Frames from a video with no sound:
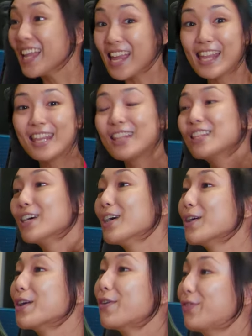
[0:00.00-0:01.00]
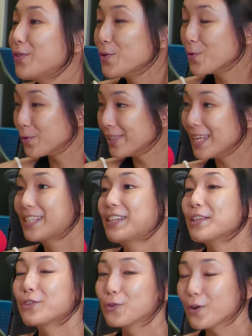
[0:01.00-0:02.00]
And if you
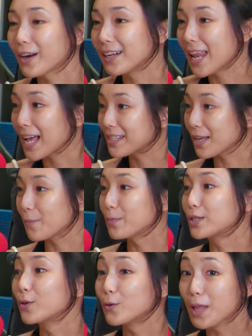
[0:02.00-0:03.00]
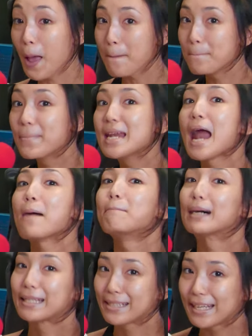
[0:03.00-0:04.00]
listen to our last episode,
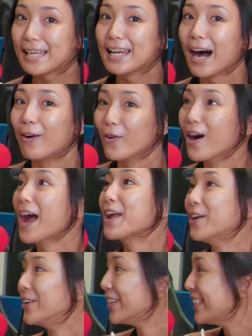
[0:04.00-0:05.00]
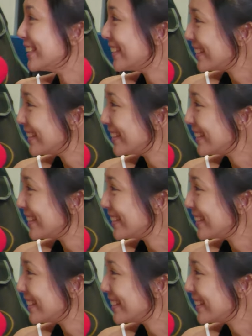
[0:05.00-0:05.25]
binabaskil ako ngayon.